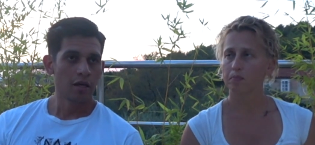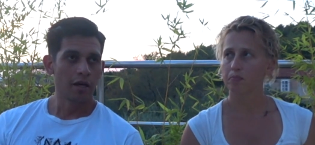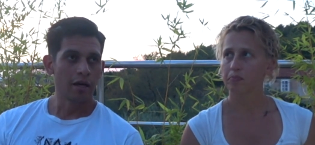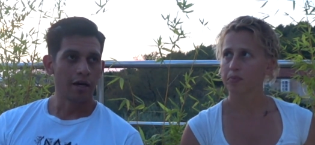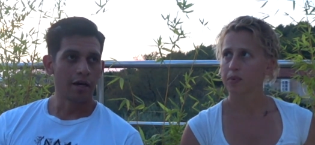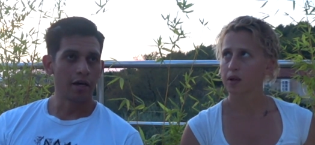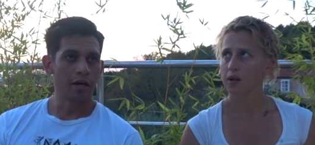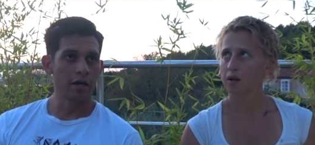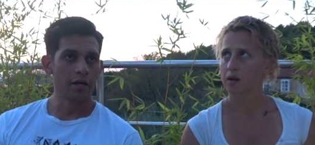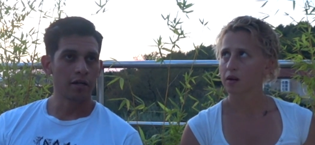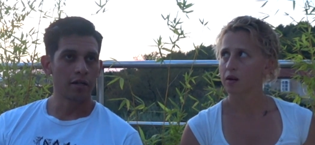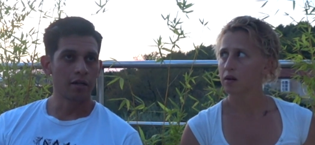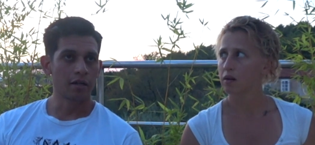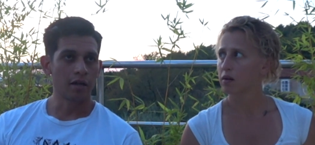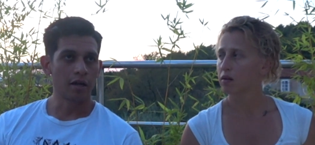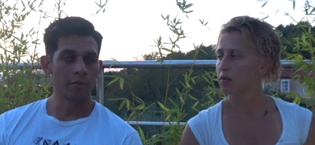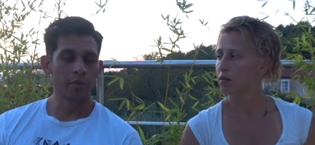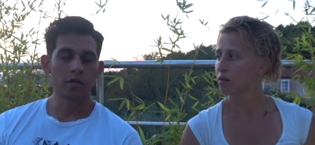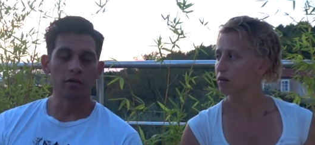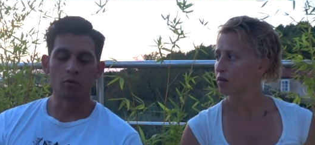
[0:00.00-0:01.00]
Speaker 1: and
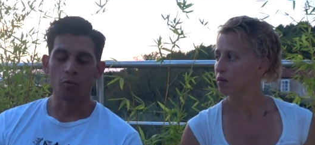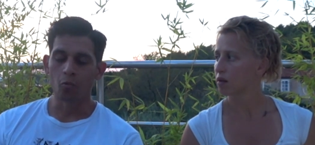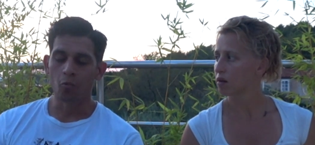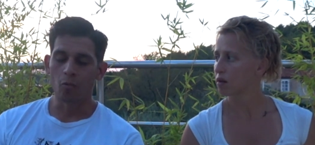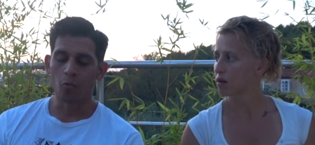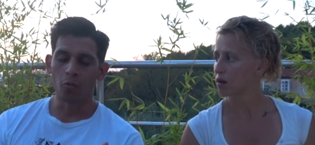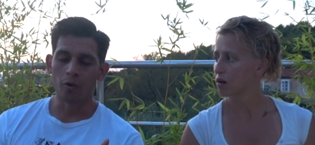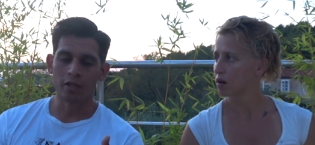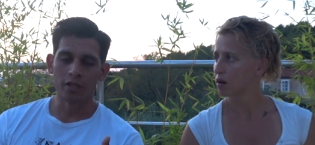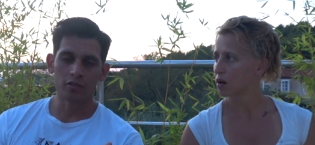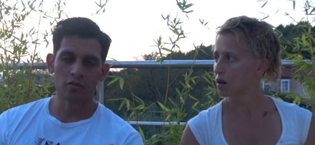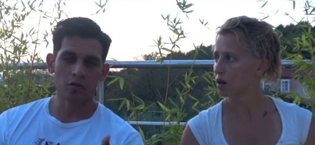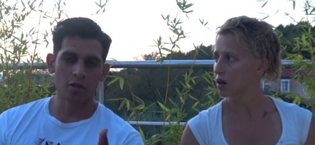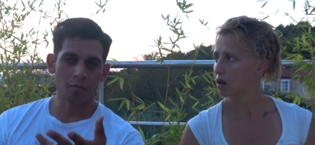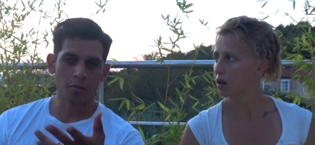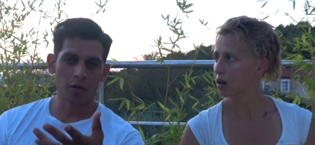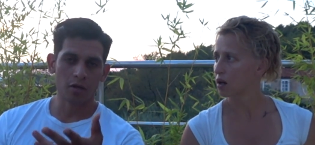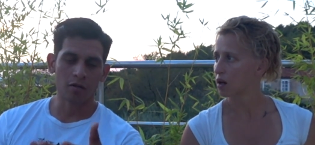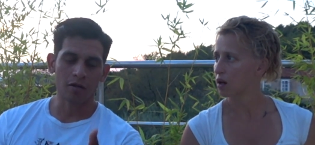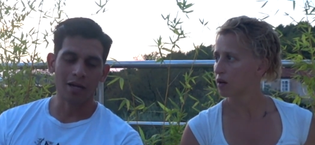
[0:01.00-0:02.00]
I mean we can talk
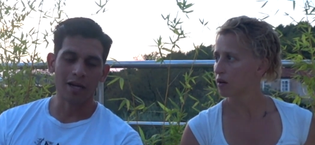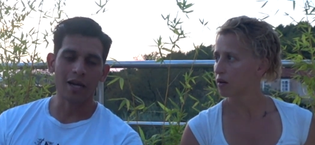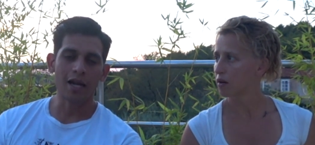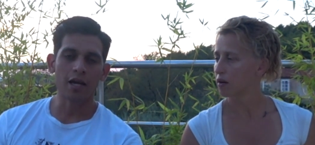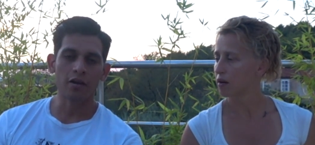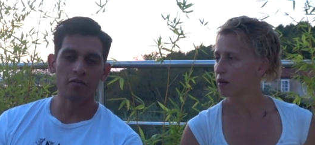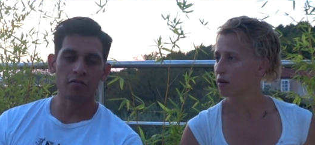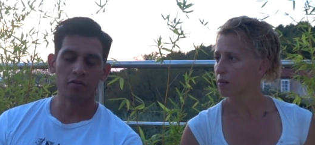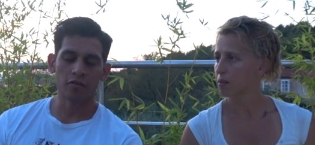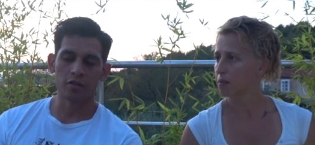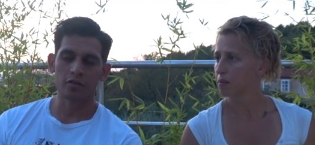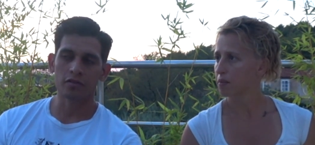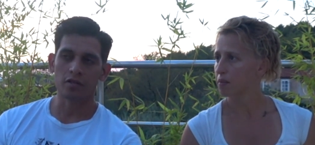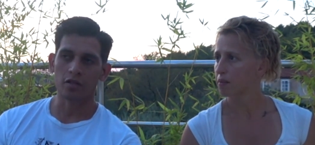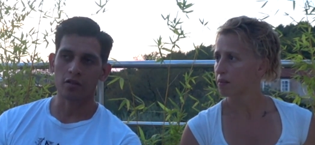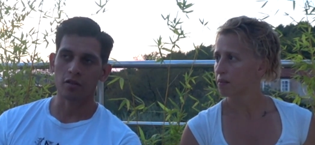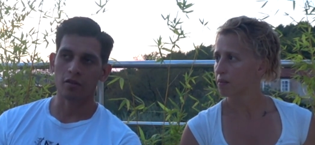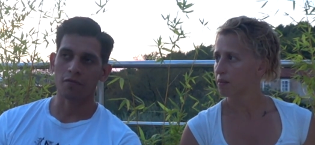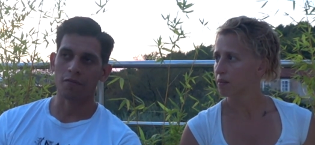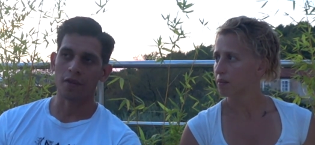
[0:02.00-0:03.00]
about a lot of things
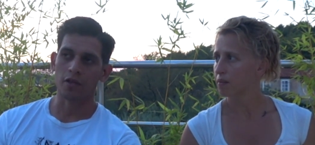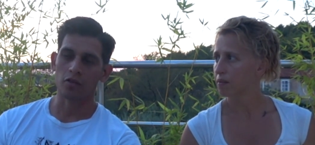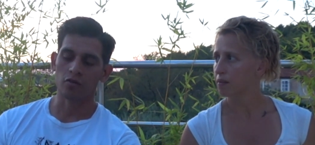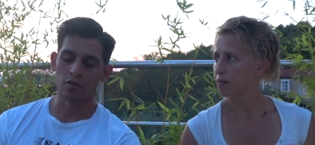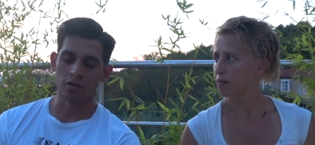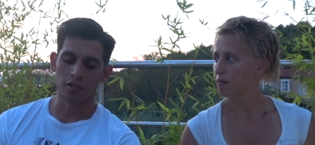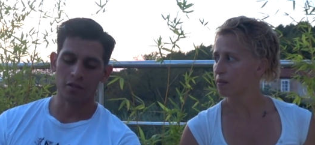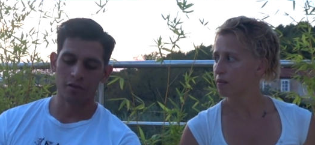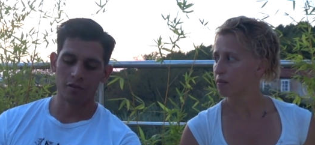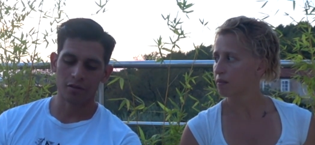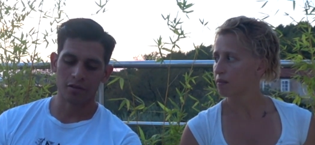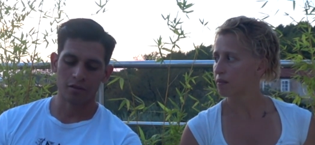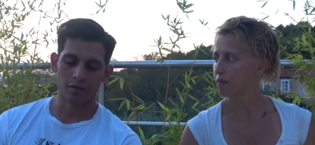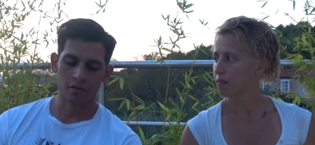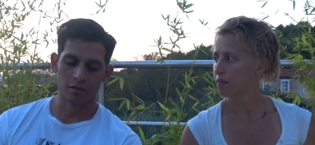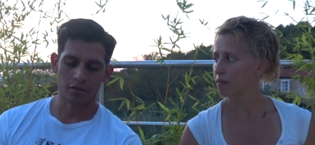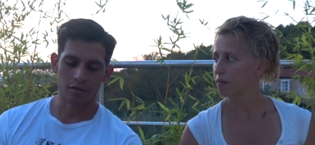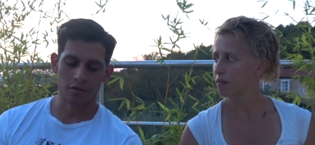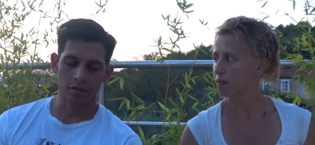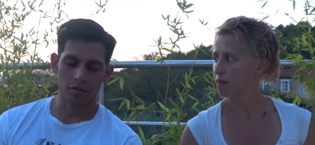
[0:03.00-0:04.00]
that that you need,
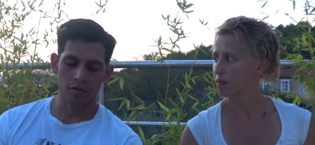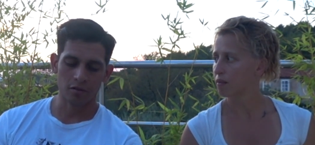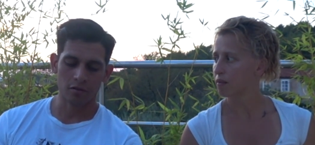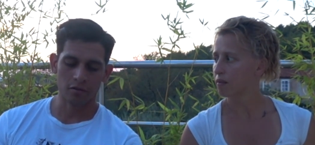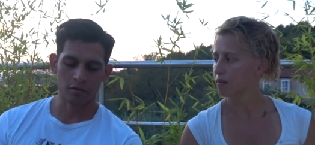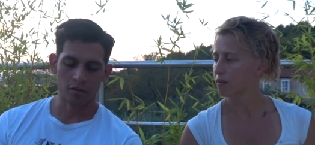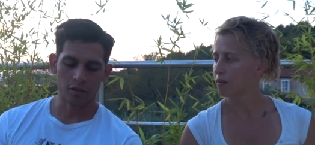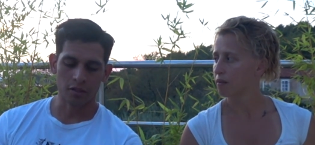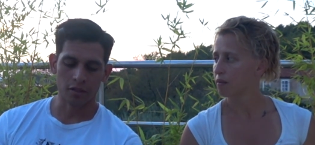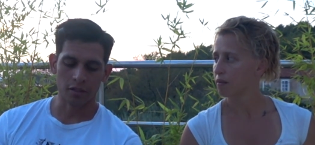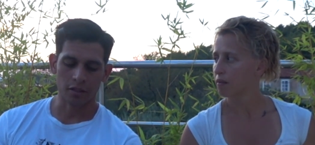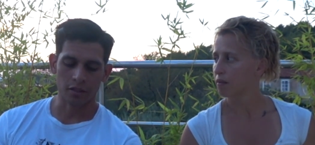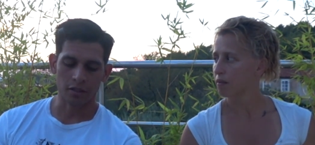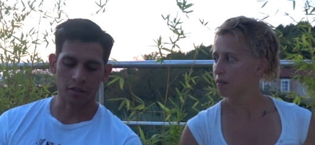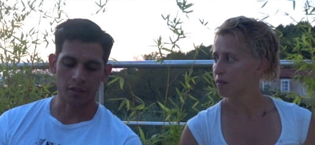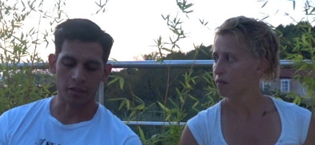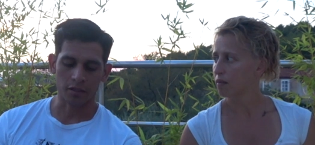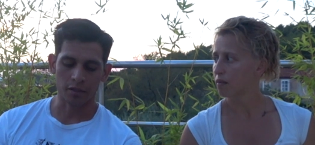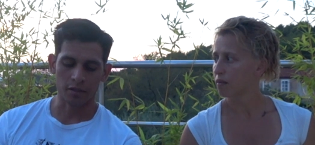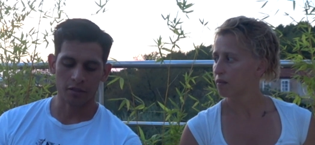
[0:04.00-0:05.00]
you know.
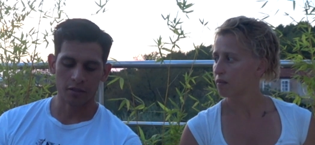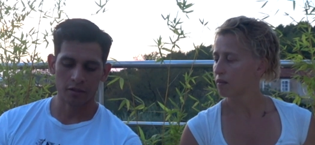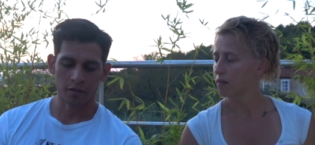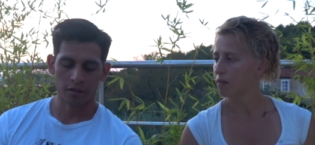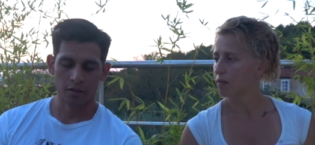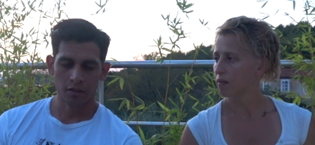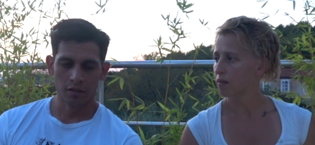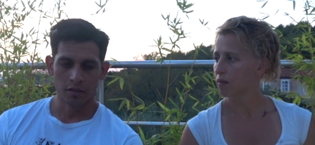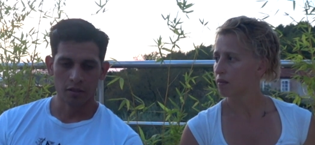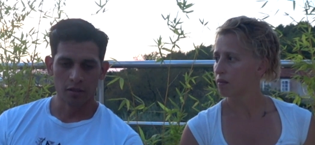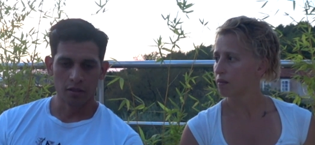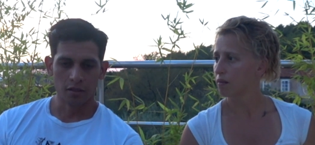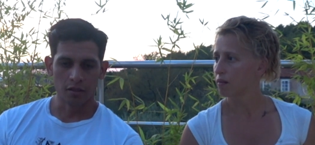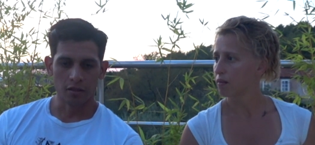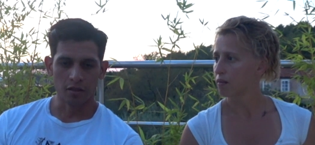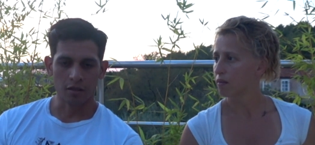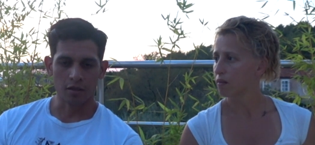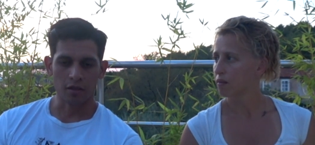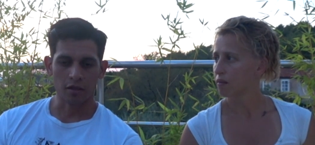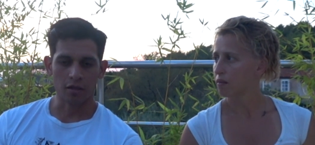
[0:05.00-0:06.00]
Uh,
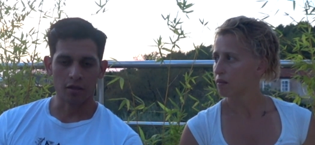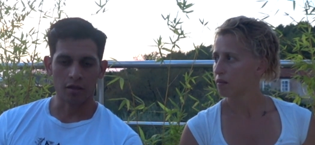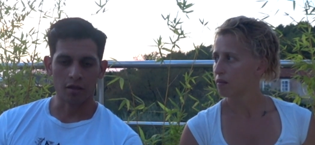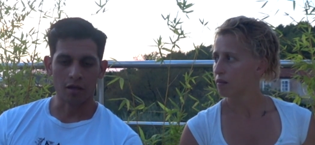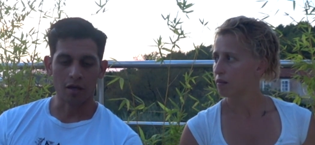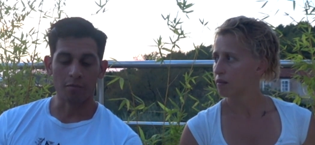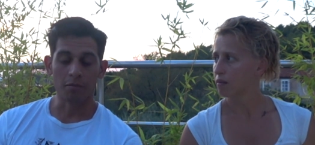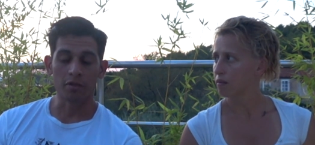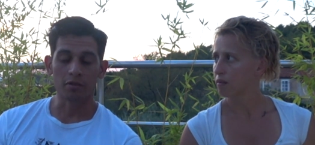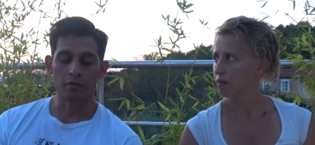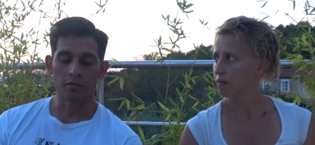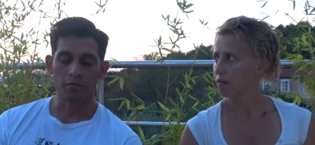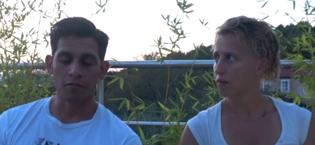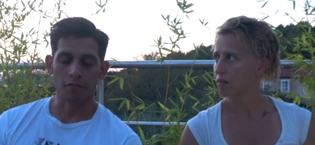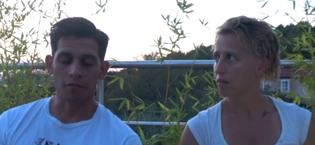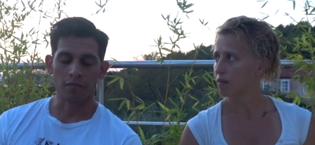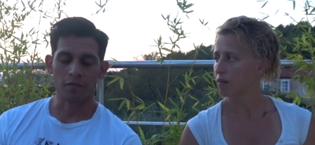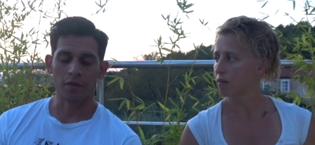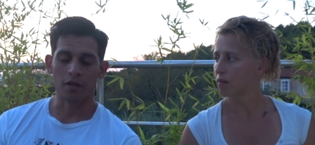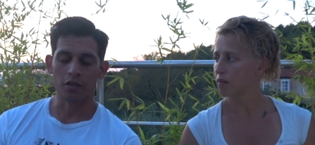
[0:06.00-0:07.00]
uh, I mean
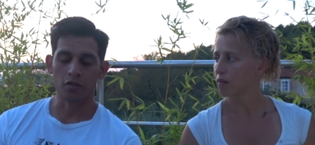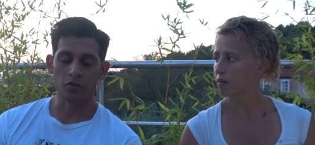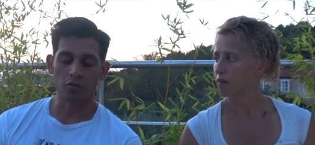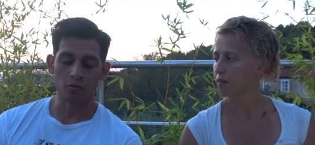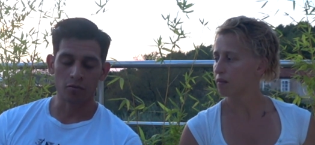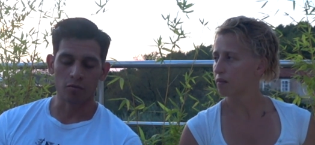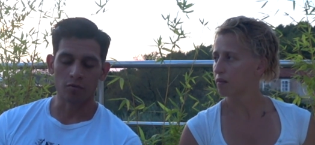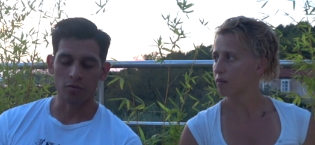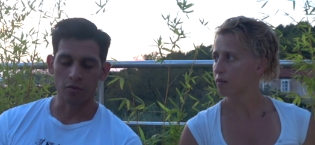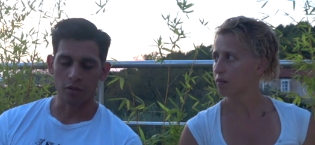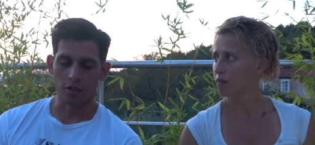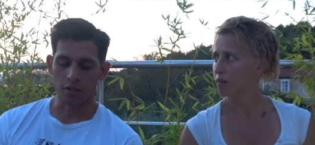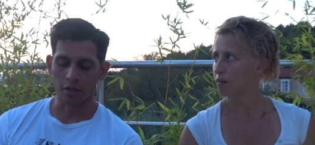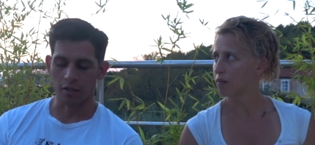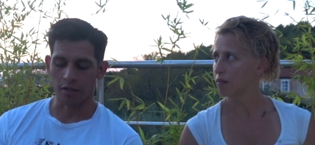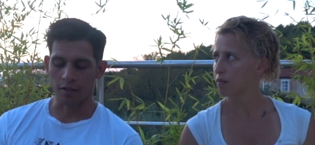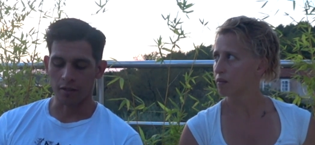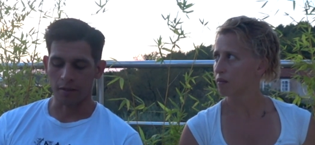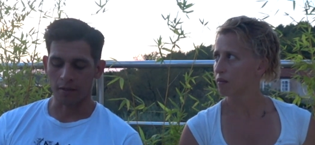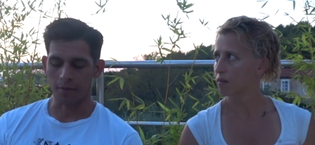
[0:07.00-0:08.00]
that you
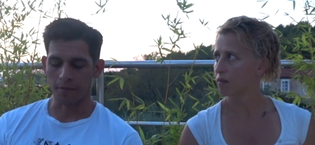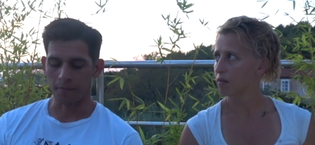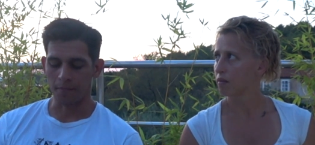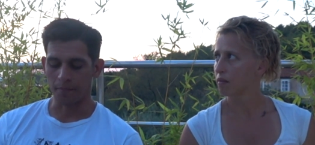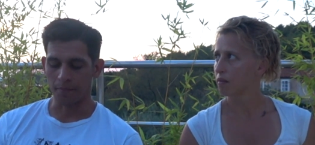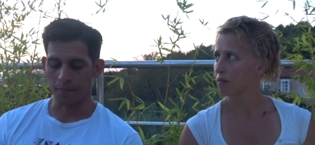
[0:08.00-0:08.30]
um,